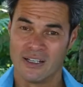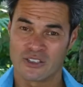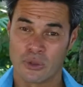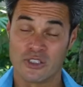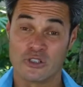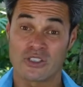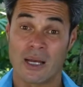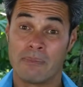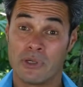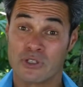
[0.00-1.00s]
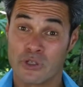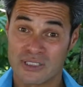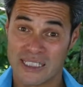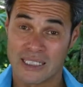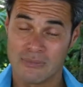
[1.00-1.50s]
So as you start building your
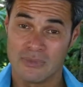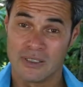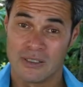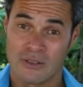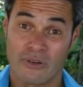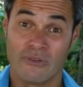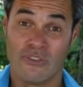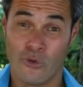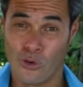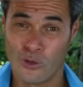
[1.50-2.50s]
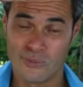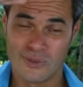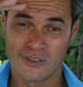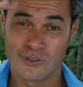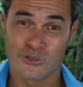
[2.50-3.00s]
team from form
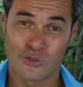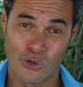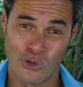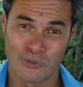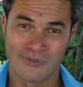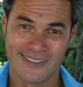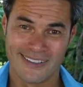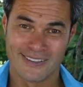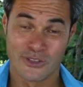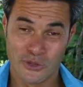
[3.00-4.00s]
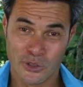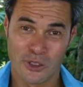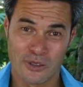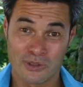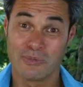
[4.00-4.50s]
to storm to
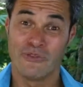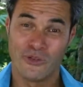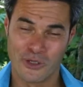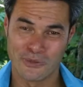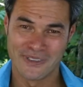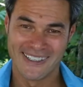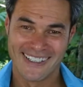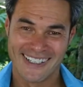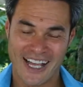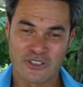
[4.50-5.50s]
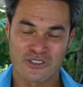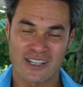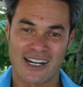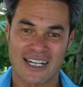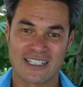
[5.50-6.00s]
norm to perform, as you
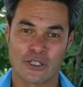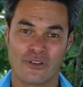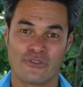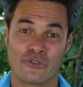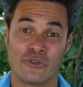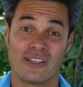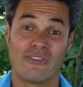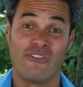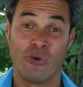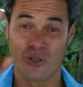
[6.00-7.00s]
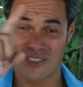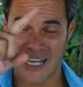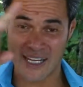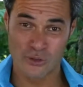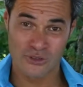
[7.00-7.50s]
start actually going through the 4
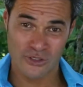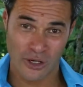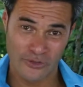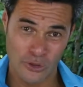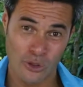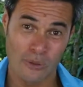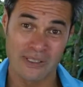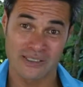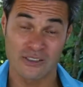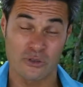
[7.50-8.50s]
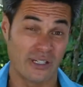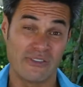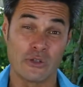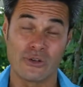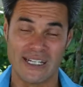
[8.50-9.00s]
cycles of your business or
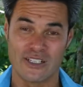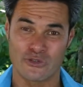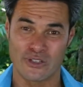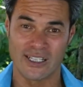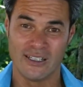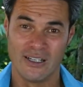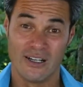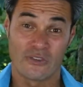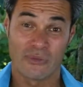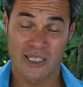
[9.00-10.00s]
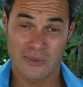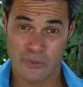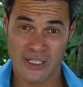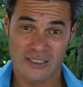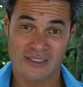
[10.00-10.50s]
even your industry, from the
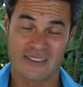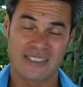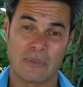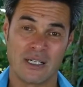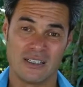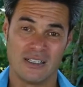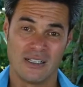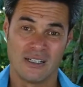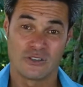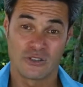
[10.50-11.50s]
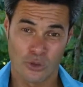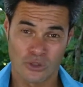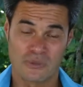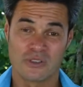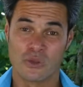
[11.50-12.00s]
spring to the summer to the
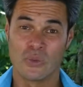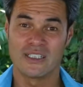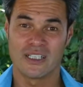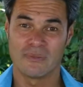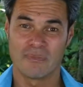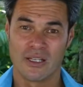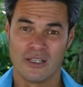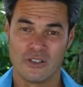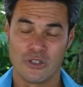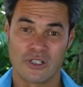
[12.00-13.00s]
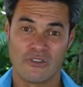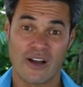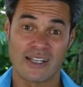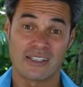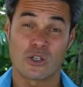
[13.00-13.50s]
autumn to the winter, you're going to
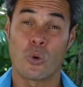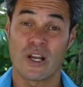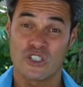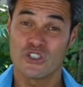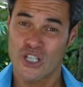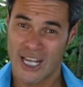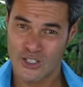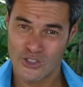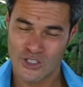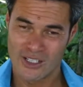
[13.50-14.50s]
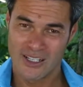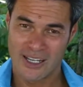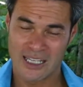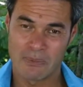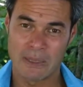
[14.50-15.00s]
find that the questions change,
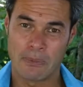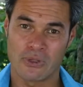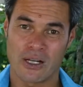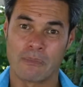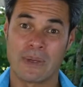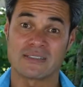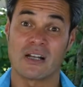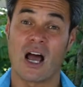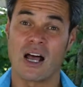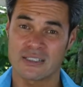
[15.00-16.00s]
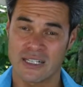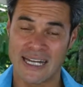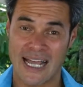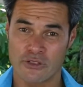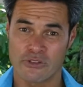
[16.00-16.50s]
and the people that are best at asking and
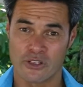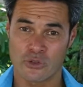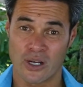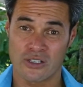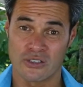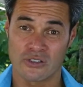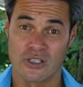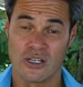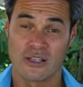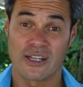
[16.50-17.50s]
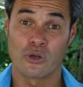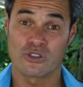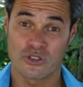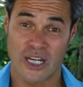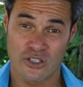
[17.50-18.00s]
answering those questions, they
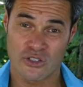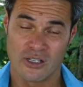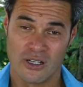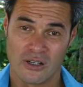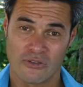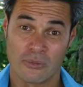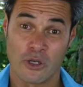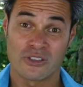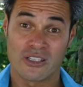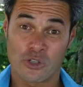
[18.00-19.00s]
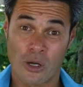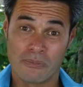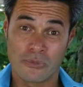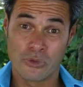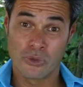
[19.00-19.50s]
also change. From those at the top
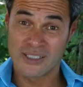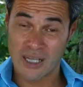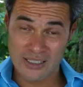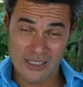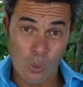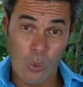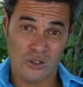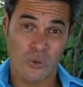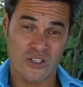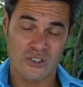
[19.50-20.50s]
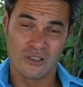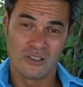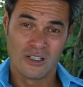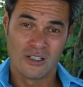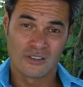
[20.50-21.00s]
who are always asking the what question,
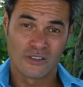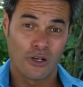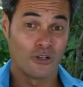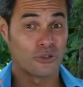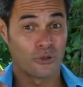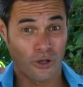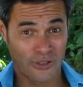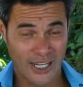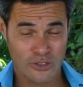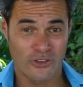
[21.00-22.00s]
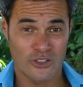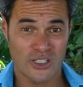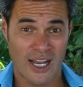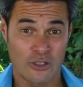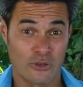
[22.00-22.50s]
to those who are on the extrovert
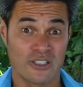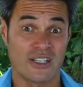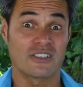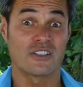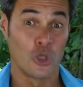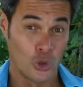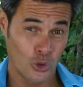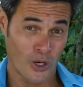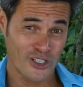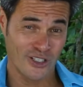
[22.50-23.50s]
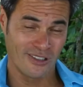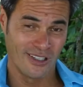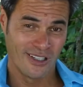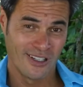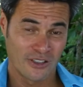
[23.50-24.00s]
side who are always asking the who question,
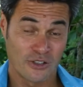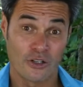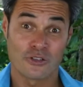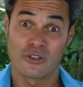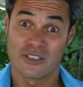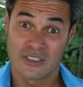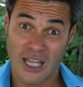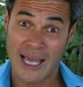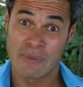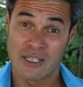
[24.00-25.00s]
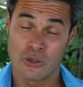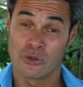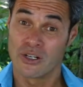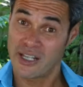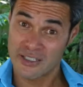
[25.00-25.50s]
to those on the timing who are
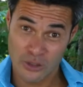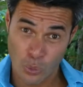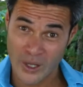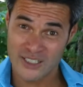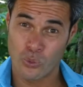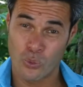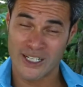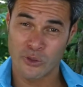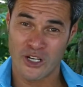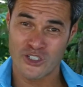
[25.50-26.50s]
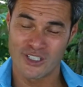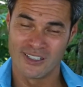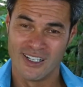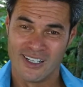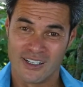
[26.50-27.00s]
always asking the when question,
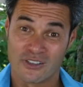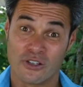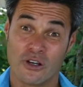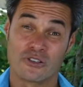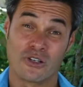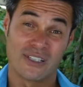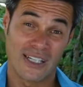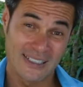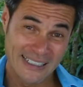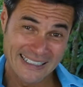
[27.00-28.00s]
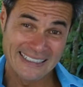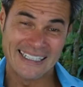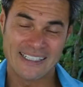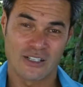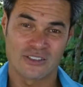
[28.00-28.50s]
to those on the
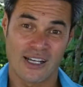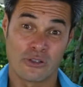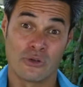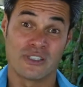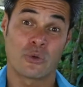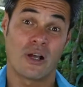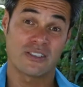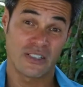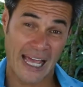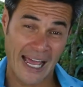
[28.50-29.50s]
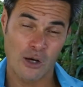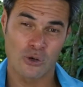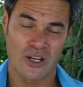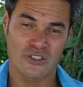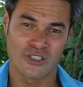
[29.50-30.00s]
detail side who are always asking the how
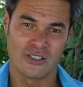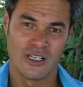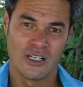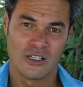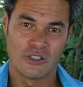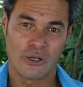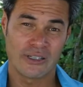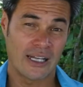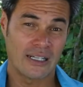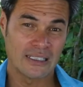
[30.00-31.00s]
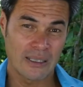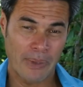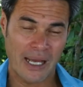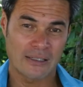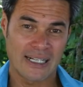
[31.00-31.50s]
question, knowing that it's
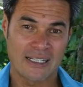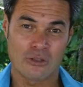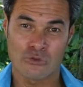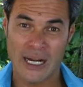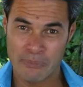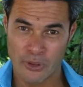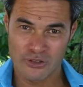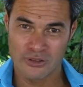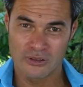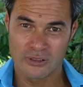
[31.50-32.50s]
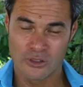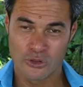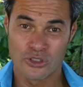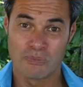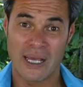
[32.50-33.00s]
about getting the right person
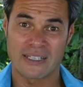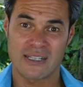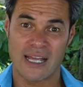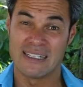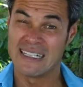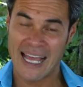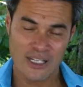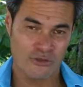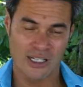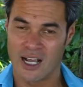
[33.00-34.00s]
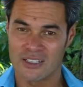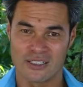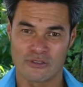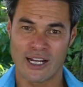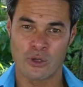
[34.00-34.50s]
who's best at naturally
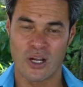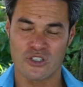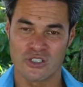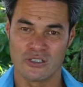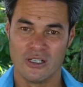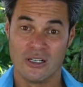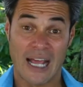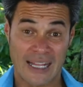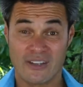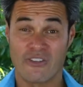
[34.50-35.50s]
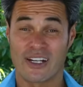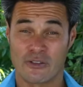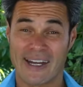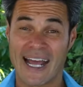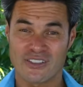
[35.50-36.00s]
asking the right question and then finding the
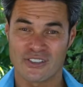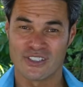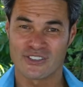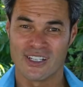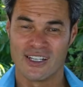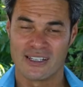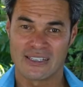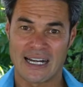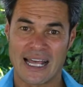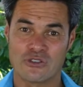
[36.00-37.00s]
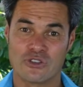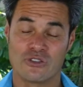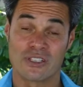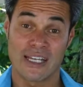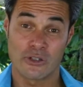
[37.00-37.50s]
right answers that allows you
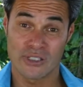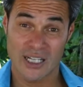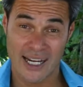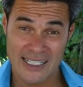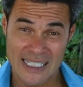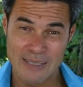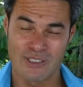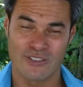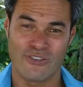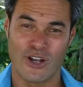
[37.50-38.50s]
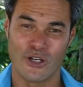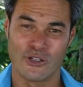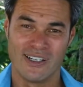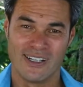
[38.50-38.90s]
to get your entire team into flow.